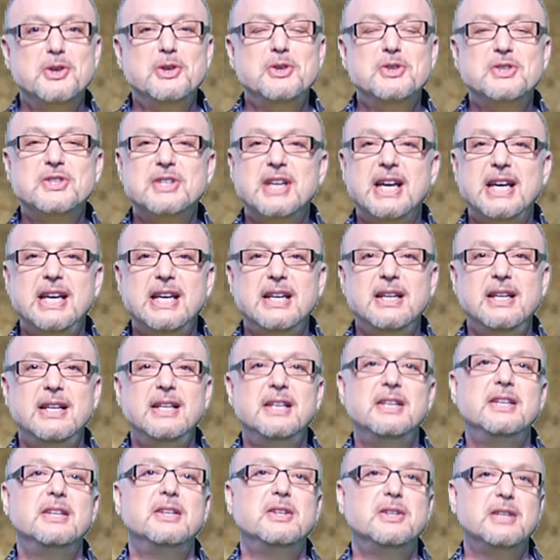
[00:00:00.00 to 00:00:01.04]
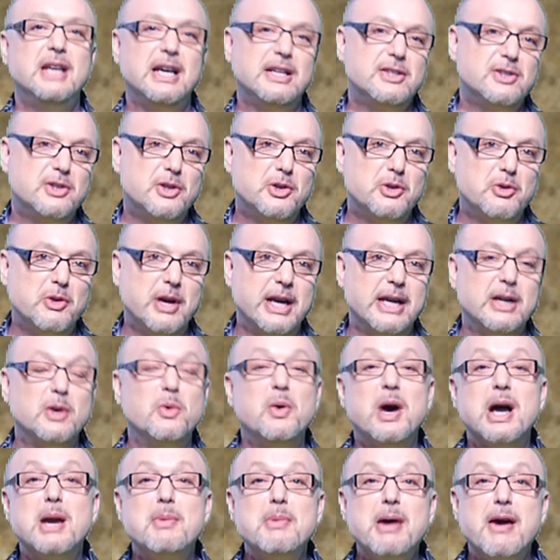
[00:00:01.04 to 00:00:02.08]
you say it, not so great.
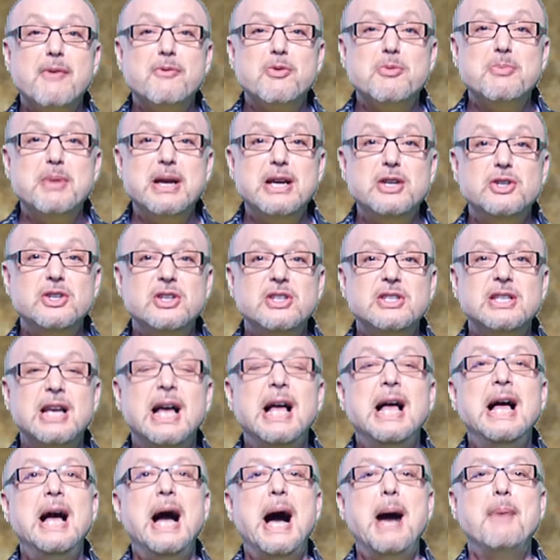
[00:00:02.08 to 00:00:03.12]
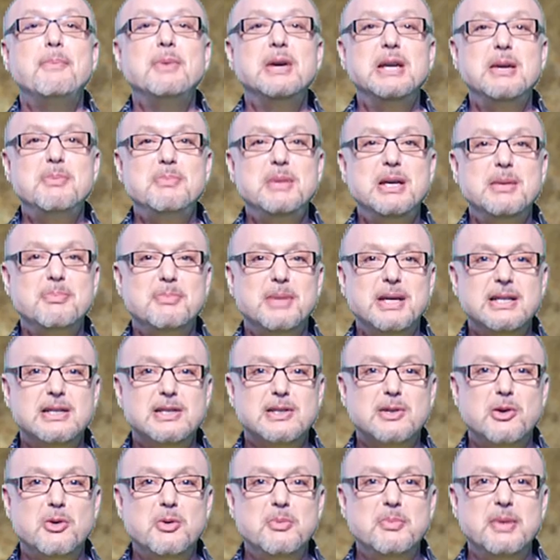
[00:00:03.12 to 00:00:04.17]
Quantum affirmations, I'm going to meet my
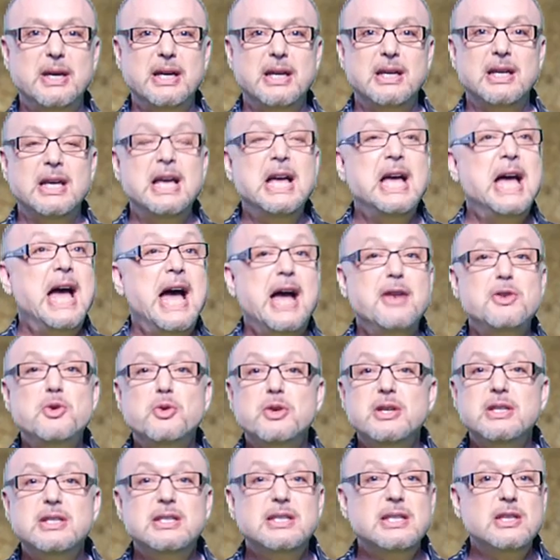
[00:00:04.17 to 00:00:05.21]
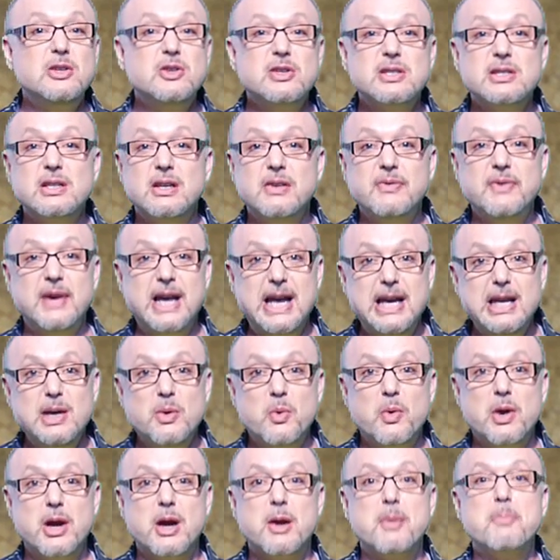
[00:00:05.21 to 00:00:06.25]
soulmate. And you can see yourself
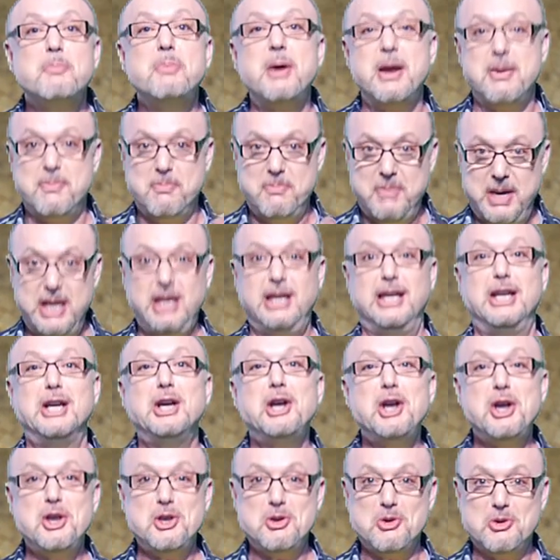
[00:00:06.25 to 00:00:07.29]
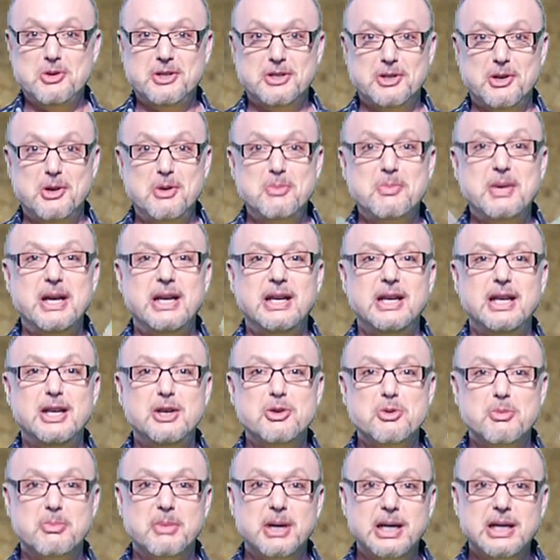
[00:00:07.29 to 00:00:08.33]
anywhere but meeting your soulmate in
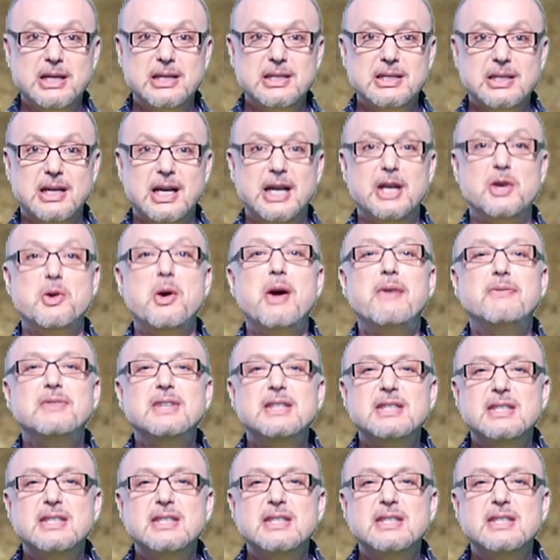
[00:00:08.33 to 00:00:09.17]
your mind's eye. You have to